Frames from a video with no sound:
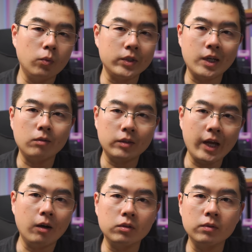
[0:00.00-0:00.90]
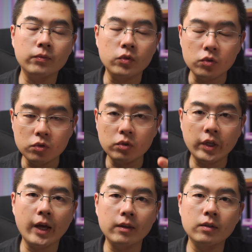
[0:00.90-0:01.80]
Without doubt, you
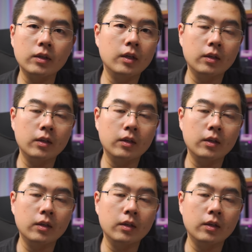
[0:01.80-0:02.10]
get